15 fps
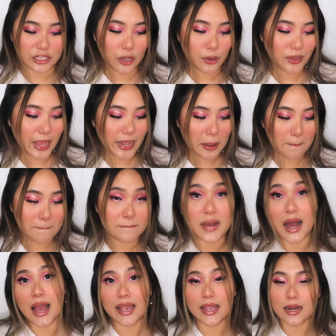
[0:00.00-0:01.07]
tone like
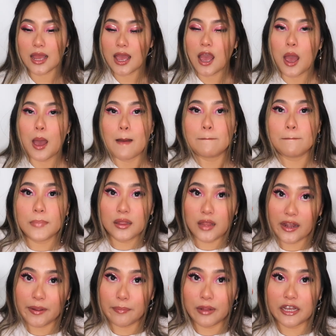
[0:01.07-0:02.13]
mine.
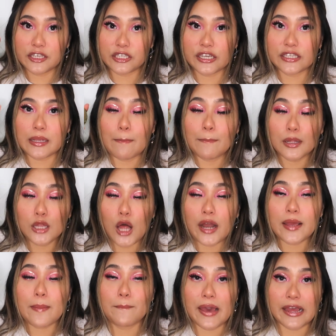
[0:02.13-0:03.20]
Milani blushes.
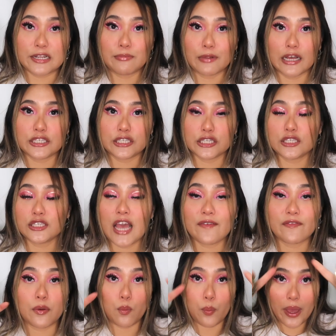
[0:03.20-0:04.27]
Milani baked blushes. They
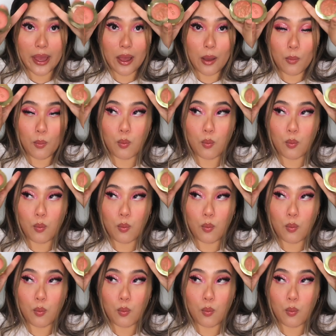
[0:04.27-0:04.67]
have a wide